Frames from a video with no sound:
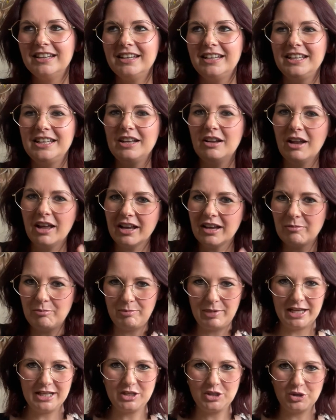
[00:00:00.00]
you know, like a
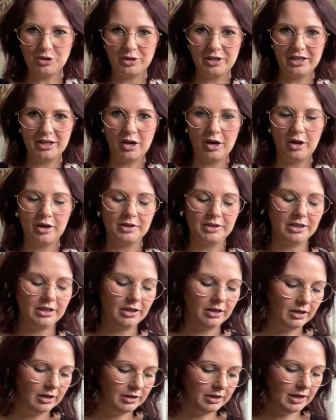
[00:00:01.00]
big chunky
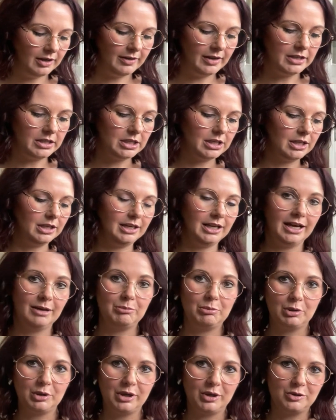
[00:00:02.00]
cardigan and then you can
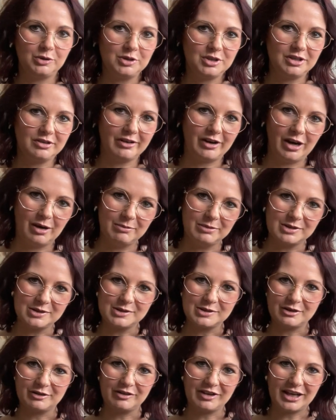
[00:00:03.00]
like put it under your arm and
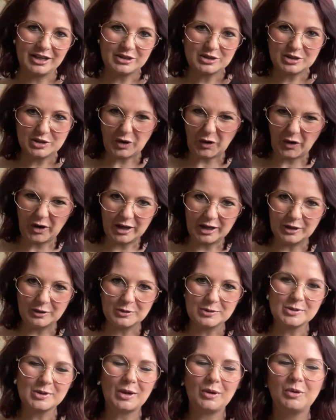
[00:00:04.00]
stuff. And I just thought it
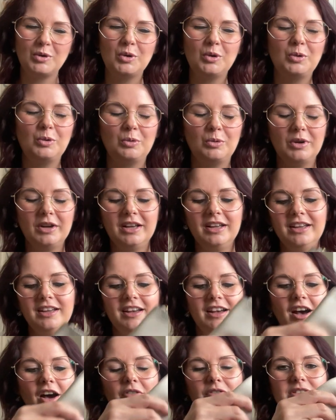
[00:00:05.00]
looks so cool.
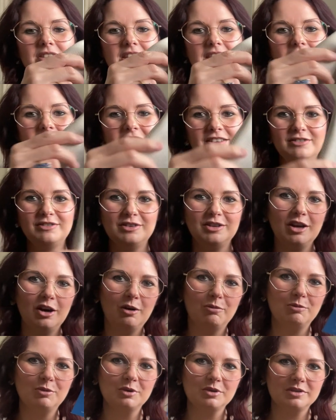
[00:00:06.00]
Obviously there's
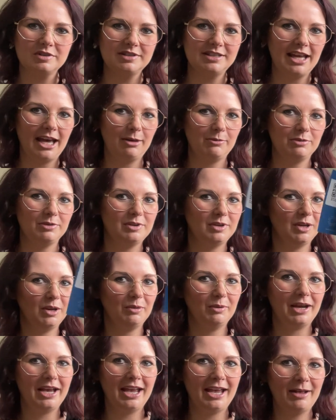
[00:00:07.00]
not much depth
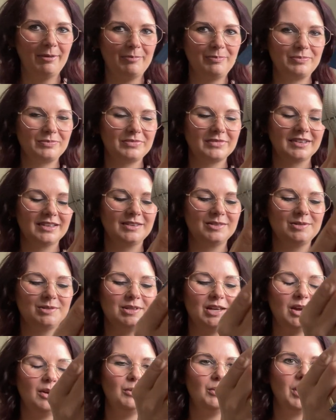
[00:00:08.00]
to it
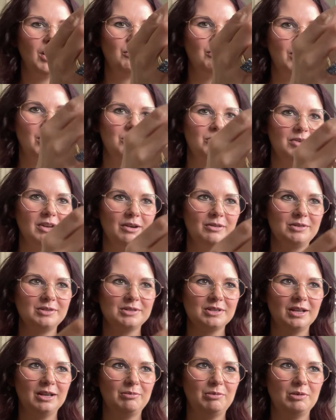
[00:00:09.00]
so I won't know
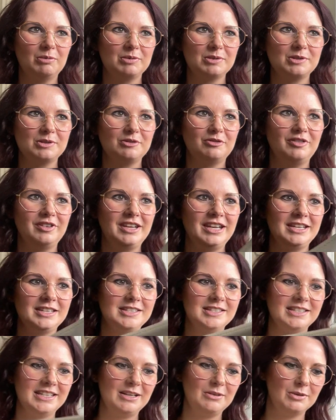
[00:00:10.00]
until I put my stuff in it to
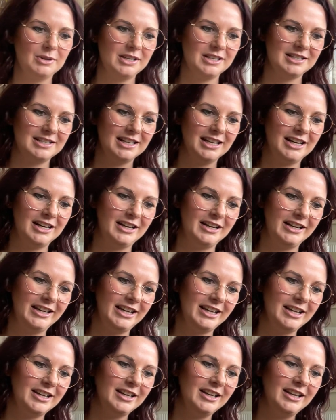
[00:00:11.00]
see what it's
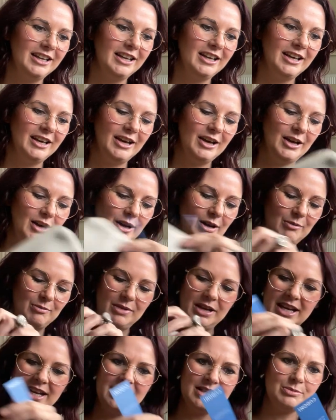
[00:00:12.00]
like um,
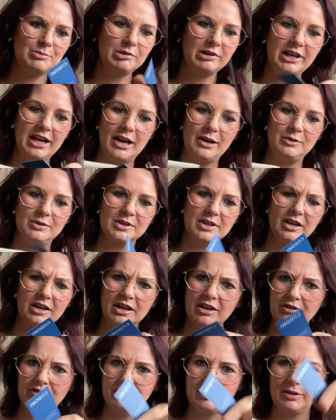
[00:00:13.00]
it is pre-owned. I got
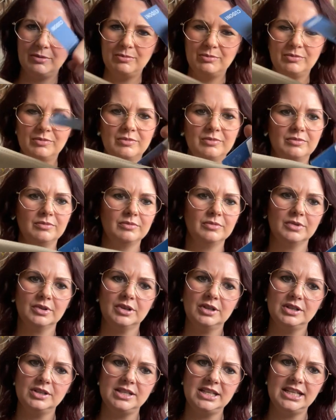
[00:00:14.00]
it from
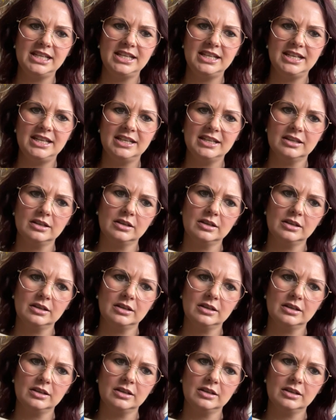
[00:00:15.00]
Cadine,